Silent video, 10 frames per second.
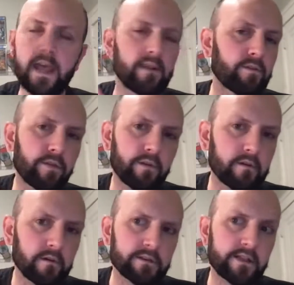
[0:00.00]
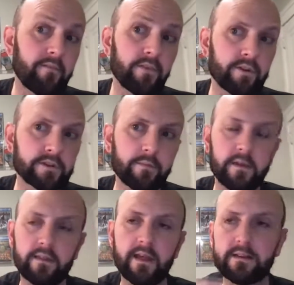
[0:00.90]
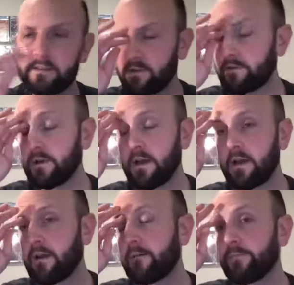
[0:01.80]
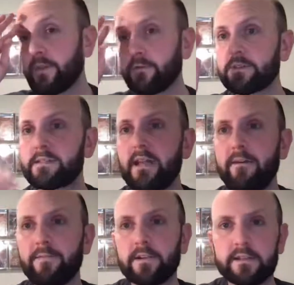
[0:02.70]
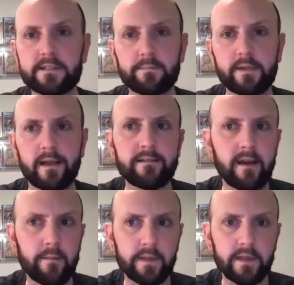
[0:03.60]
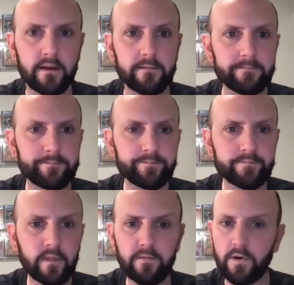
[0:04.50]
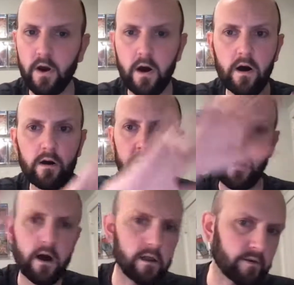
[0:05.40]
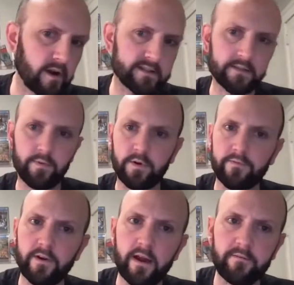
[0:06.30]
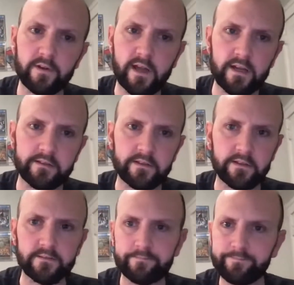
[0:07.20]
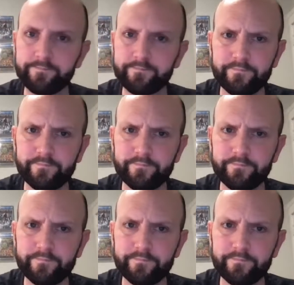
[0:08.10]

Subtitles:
8th or 7th or something like that. So there was definitely some dead time in there for all across the board for every kind of tier. All